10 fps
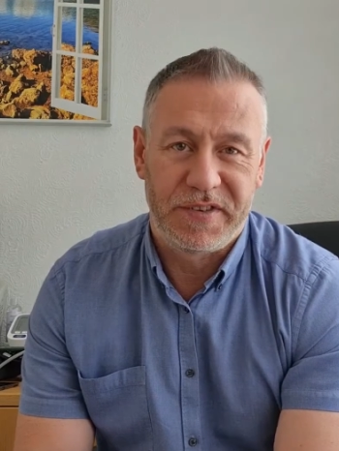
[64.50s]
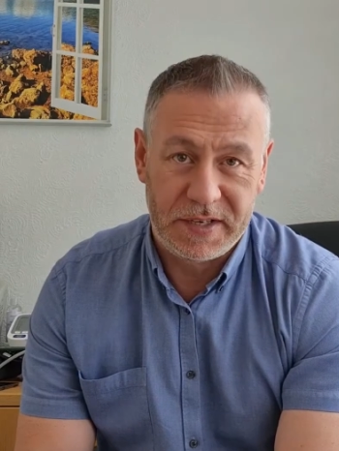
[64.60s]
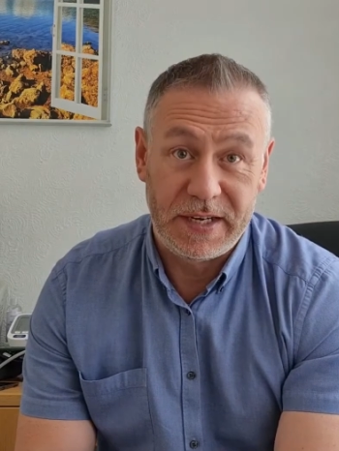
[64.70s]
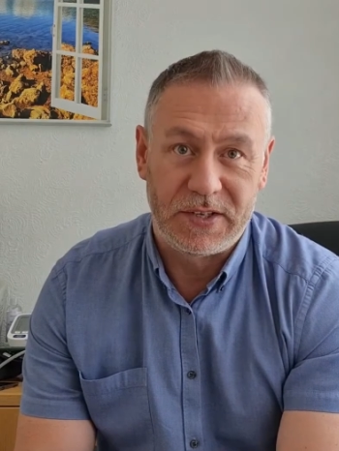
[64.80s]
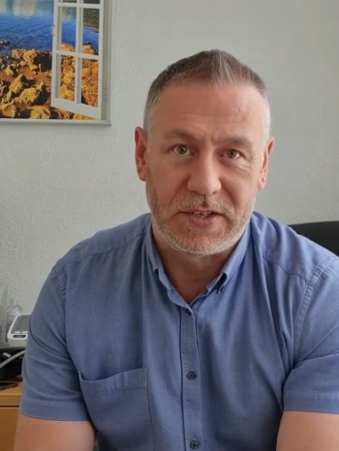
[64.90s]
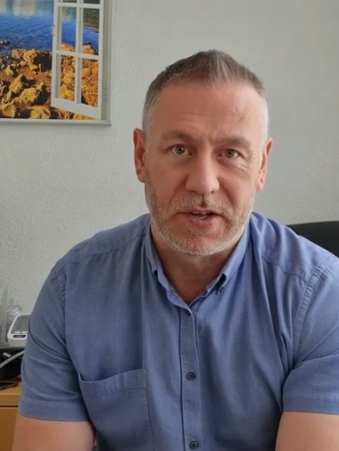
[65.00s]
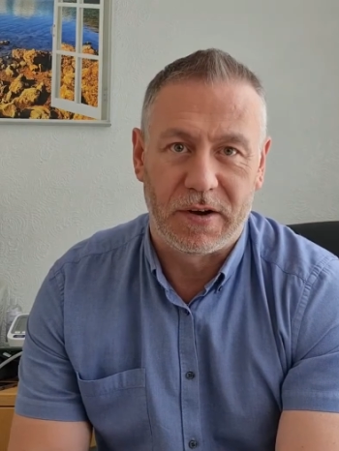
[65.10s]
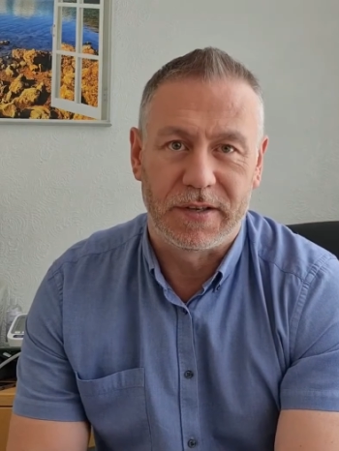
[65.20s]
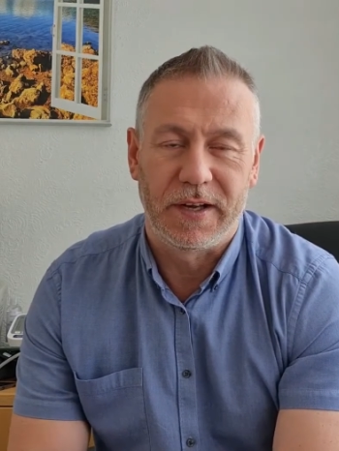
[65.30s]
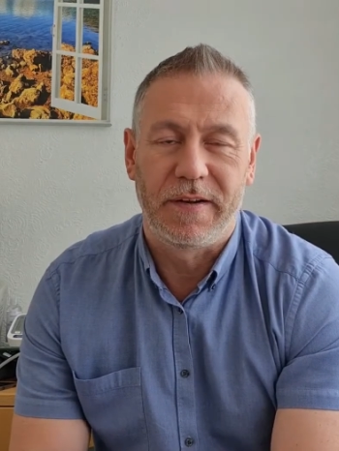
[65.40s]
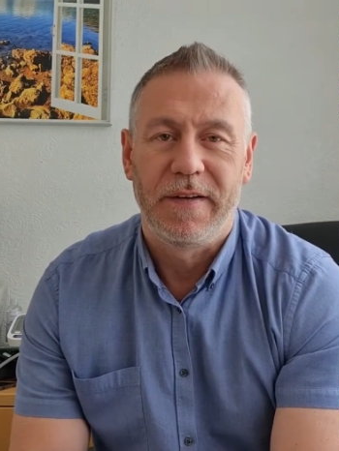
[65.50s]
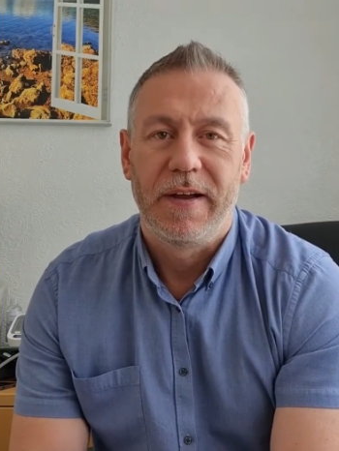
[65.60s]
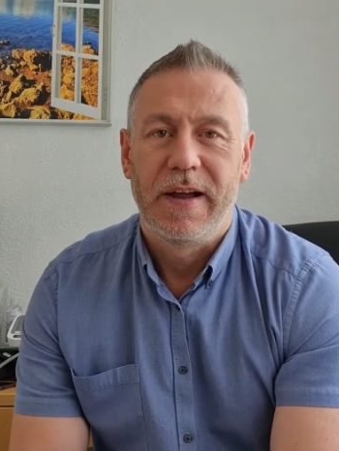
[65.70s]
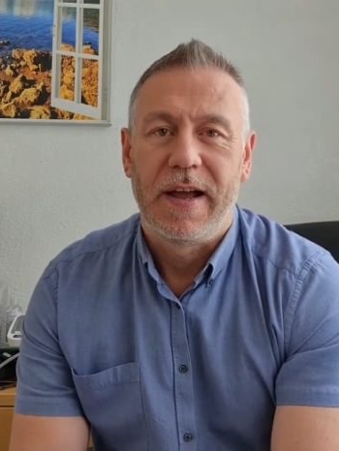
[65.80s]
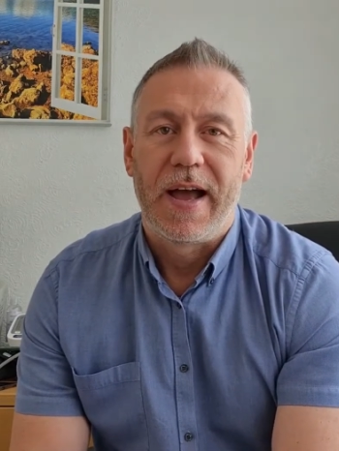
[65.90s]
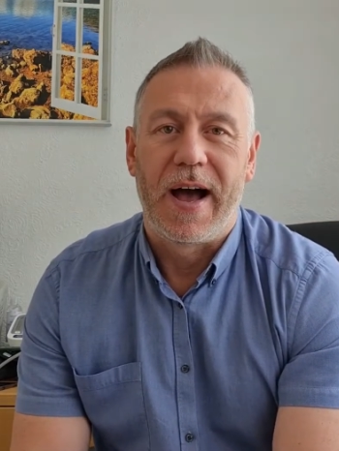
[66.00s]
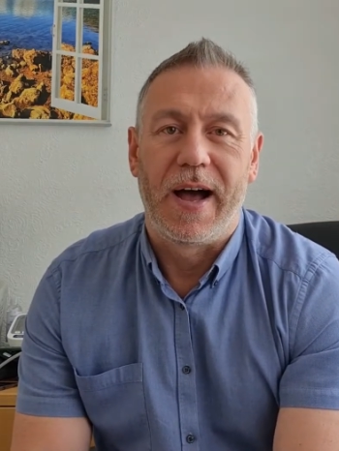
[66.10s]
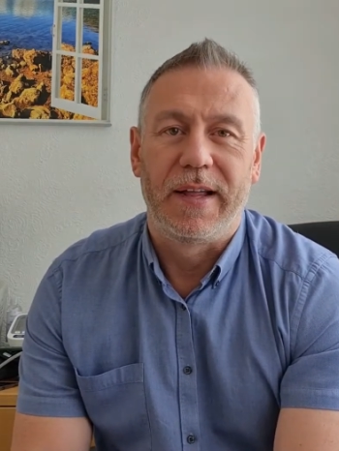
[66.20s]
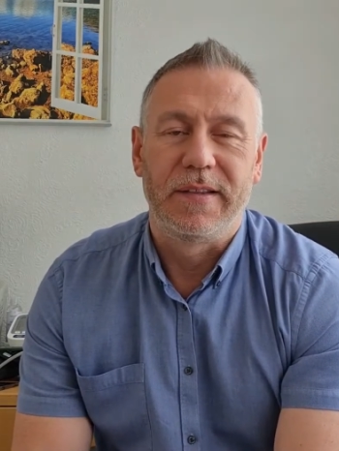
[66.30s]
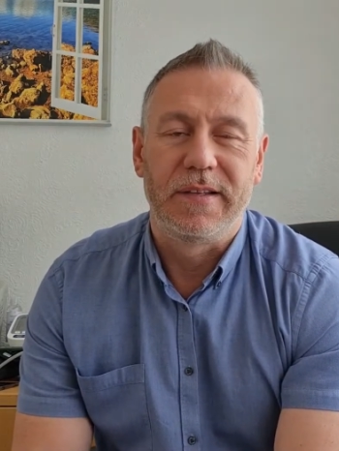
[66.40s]
if it's a decent doctor,
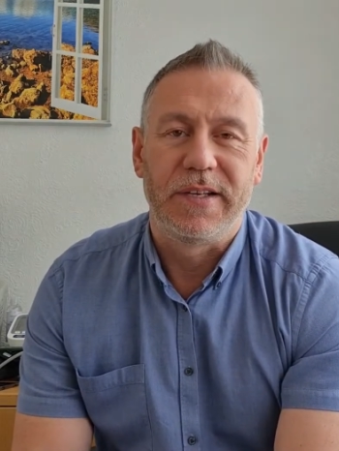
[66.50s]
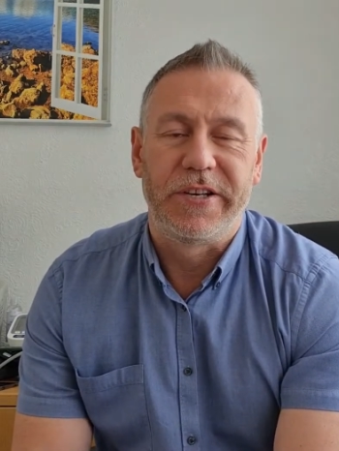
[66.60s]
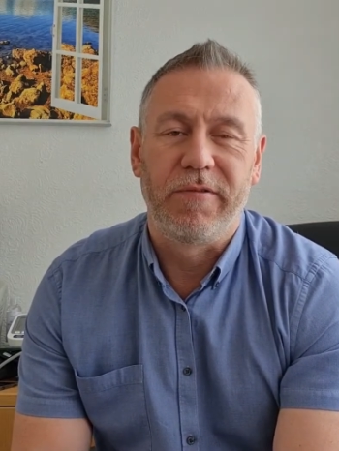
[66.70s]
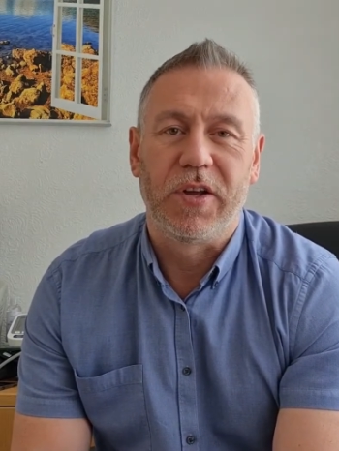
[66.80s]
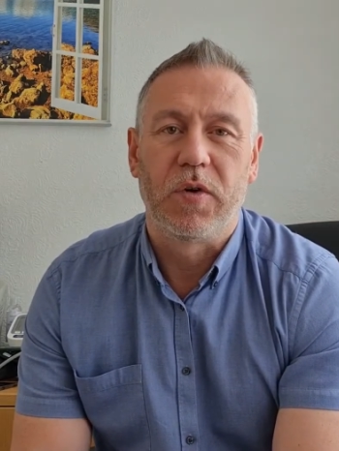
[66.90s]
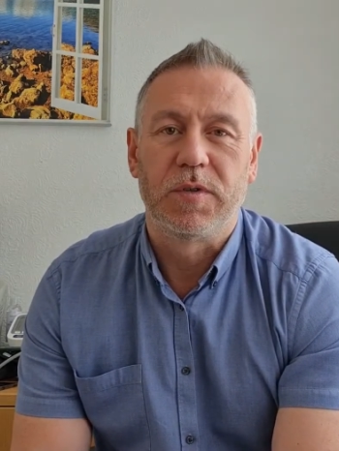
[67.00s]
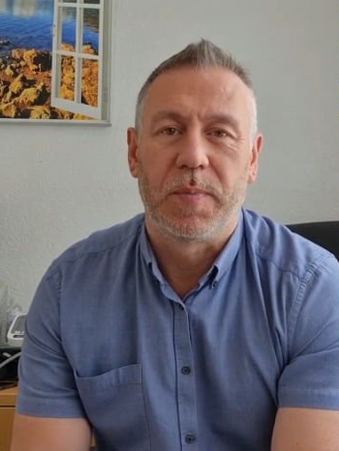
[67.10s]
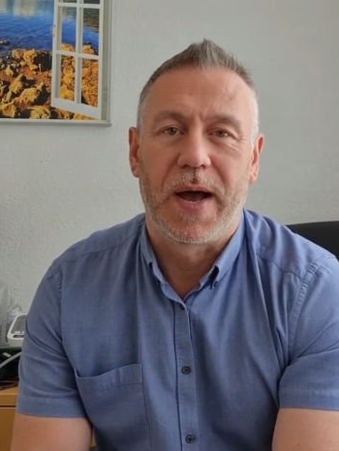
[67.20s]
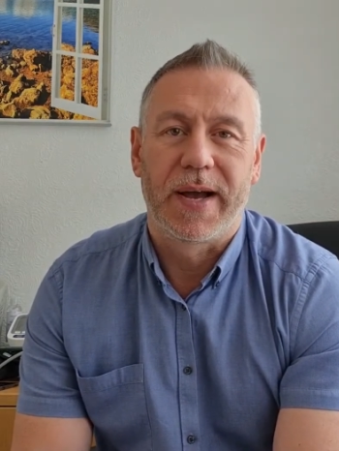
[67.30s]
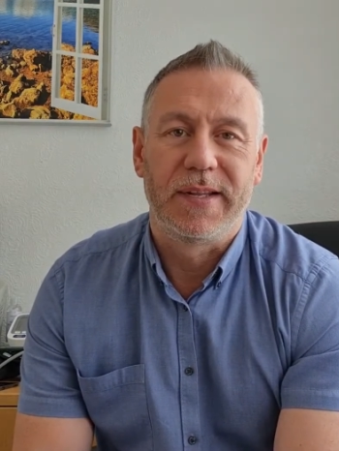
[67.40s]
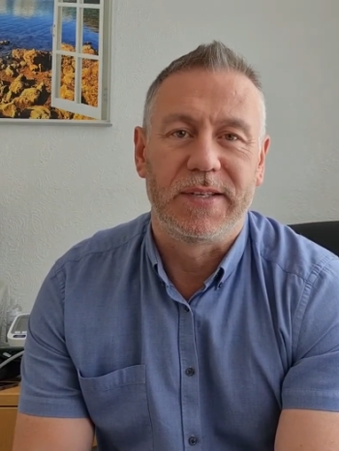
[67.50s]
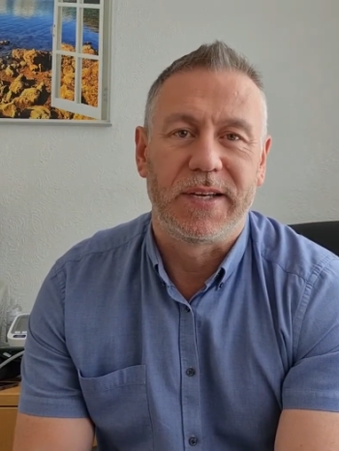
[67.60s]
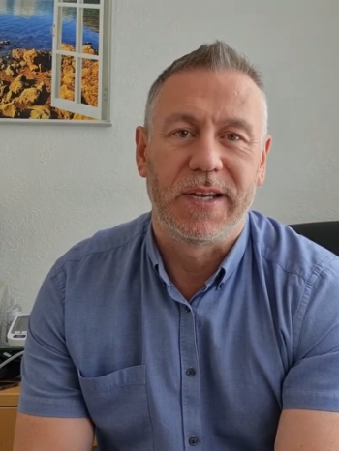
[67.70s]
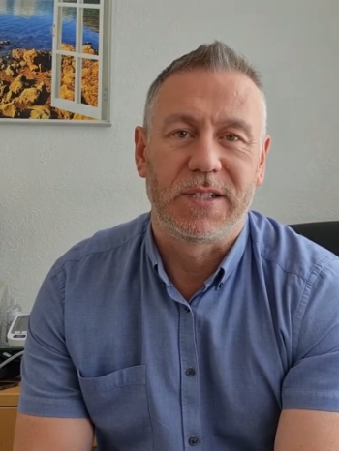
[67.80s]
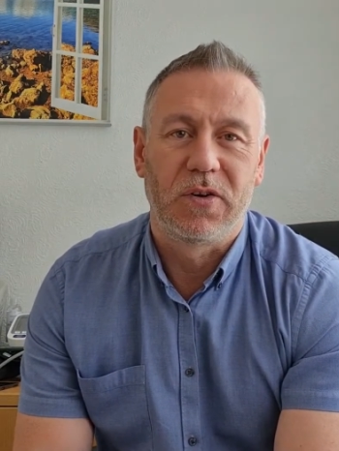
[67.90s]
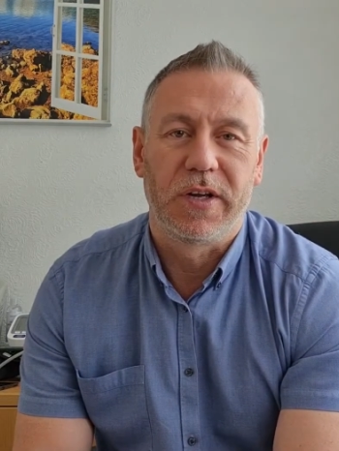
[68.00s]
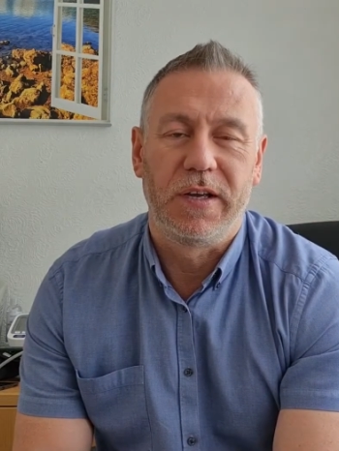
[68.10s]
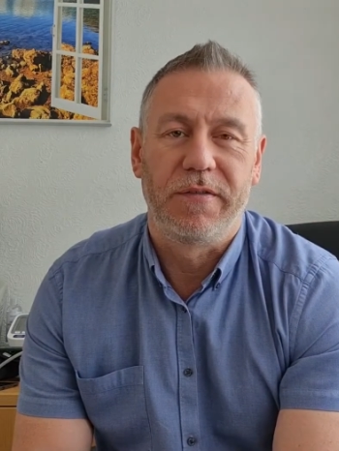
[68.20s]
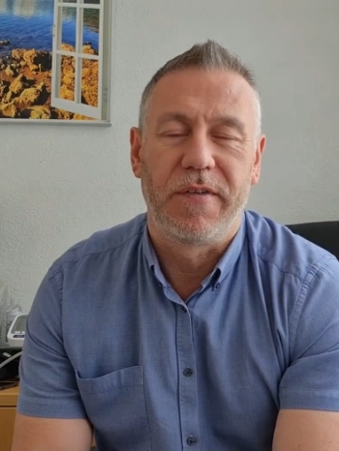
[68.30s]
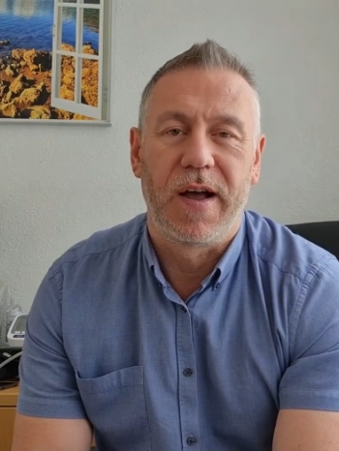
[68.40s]
and it generally comes back and it says, look,
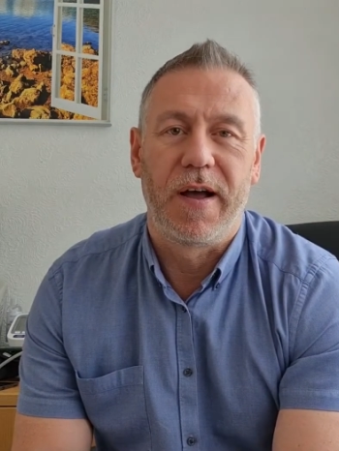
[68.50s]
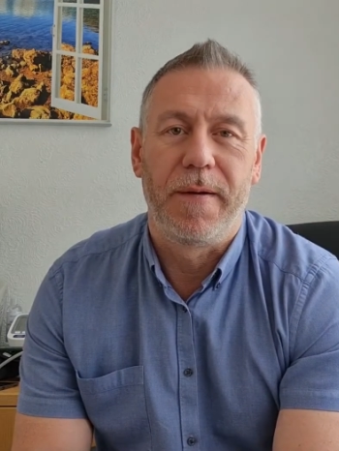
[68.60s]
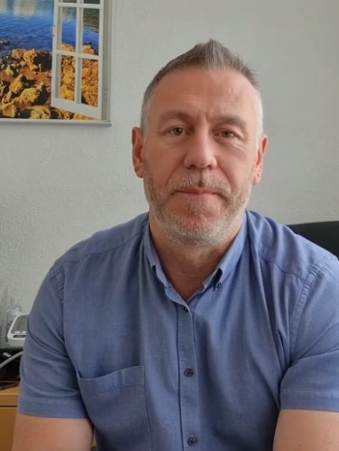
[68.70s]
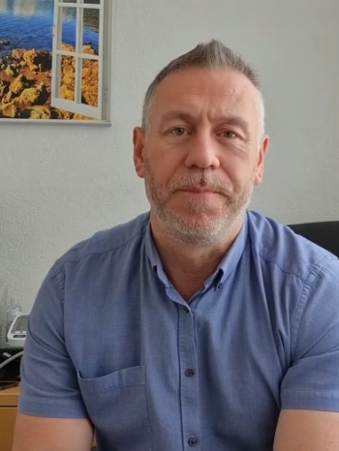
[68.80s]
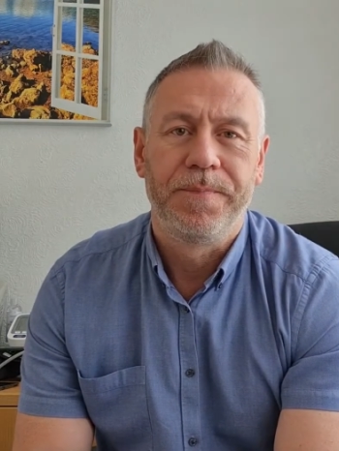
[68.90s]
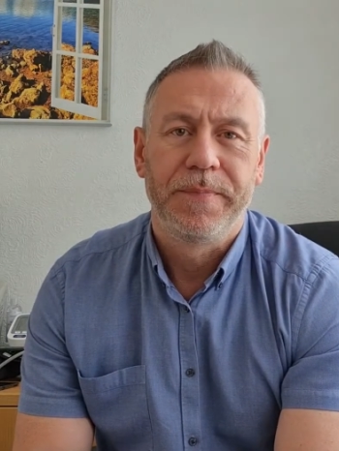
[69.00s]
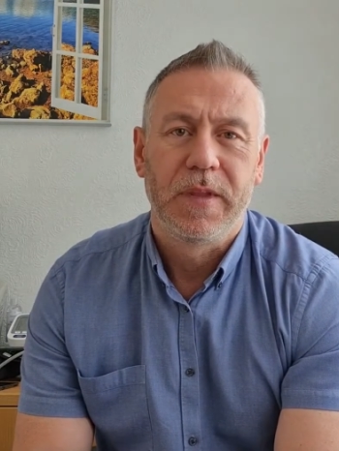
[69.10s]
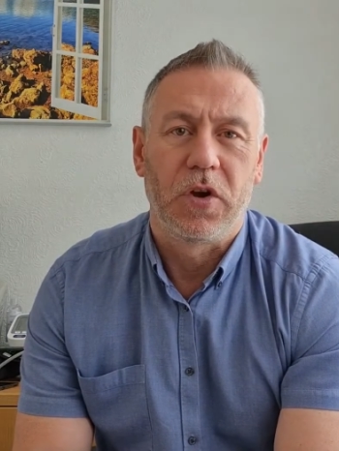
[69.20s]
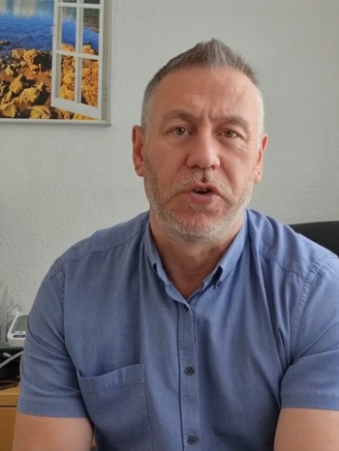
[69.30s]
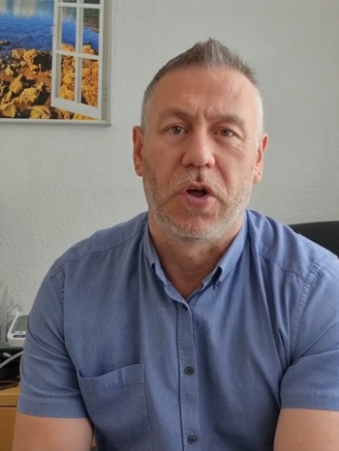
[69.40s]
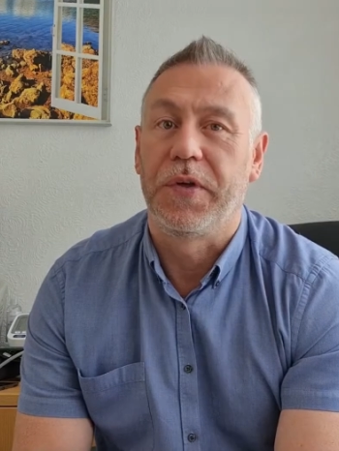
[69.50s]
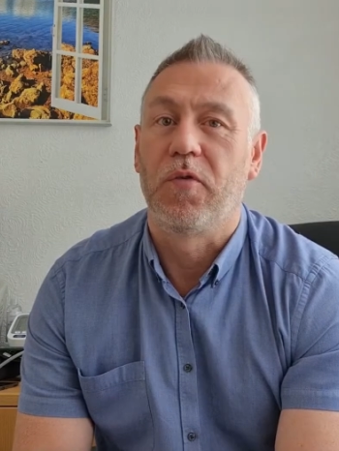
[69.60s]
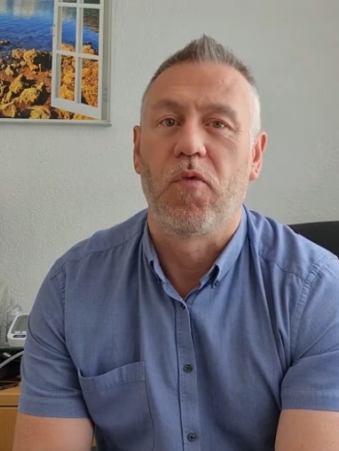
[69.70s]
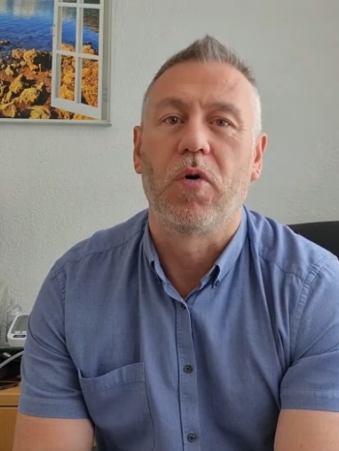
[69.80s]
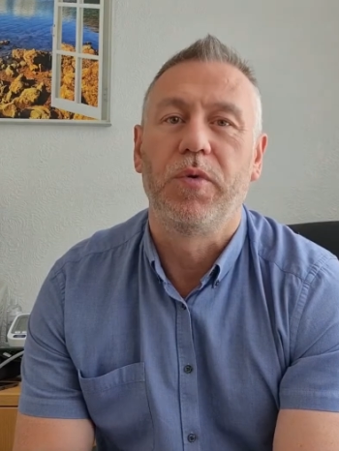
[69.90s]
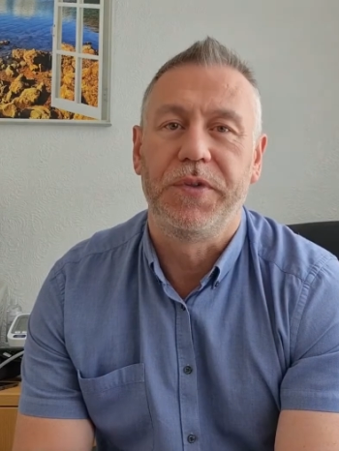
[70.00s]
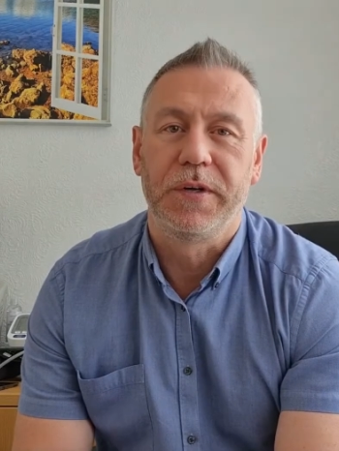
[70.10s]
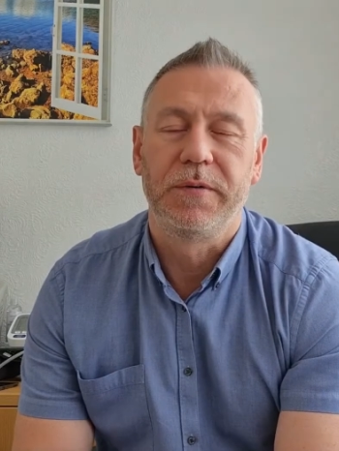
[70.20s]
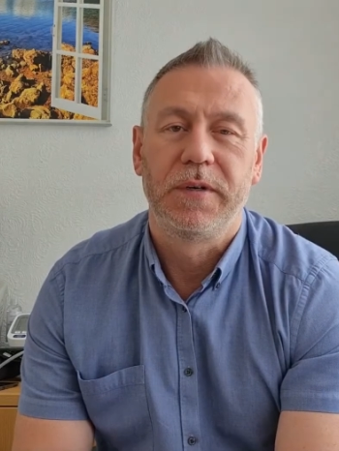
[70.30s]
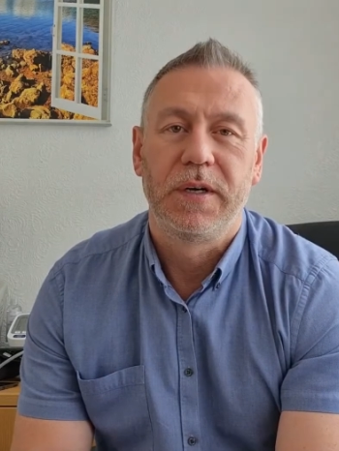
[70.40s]
you've um, got nothing wrong with you.